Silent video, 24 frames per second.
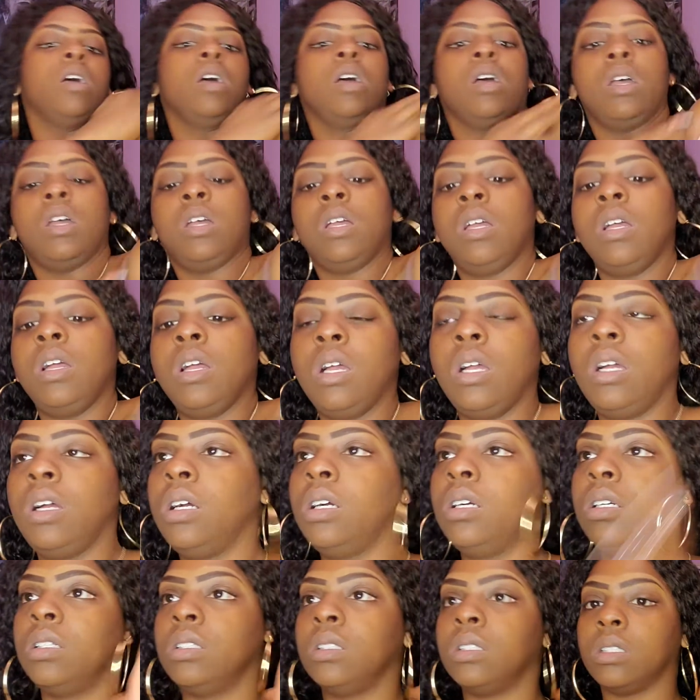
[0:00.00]
Okay.
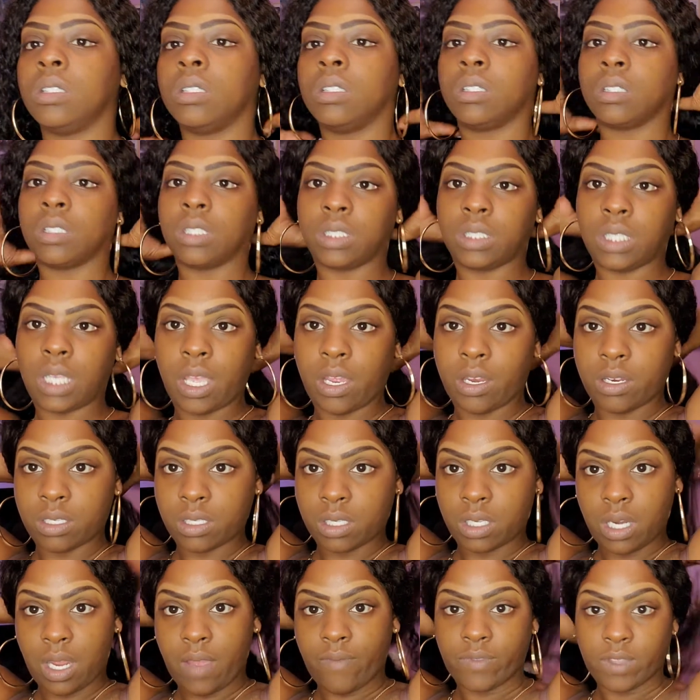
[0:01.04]
Oh, this hair is
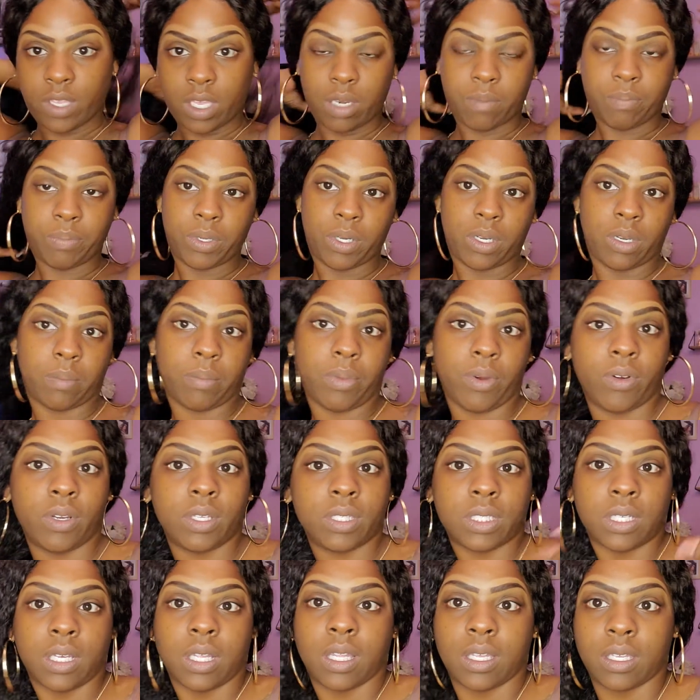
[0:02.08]
going to have to get put in a
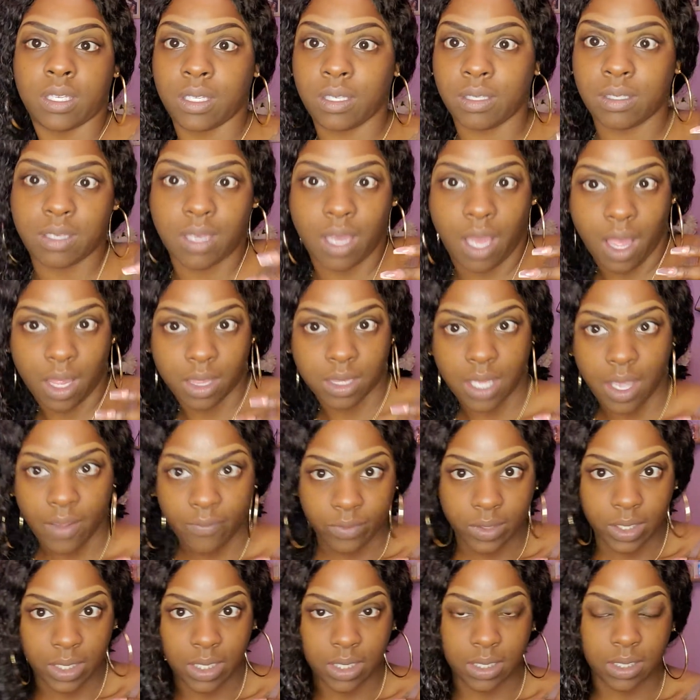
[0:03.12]
ponytail. And y'all
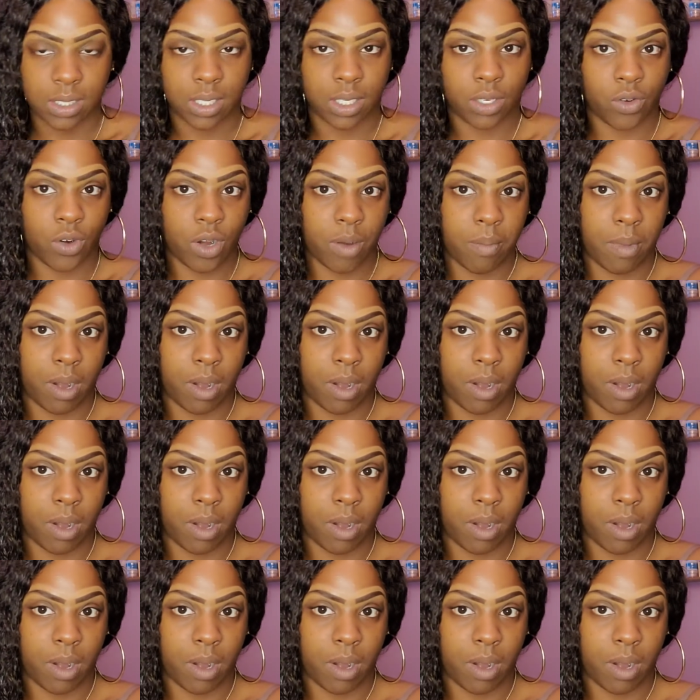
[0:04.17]
definitely need to ignore my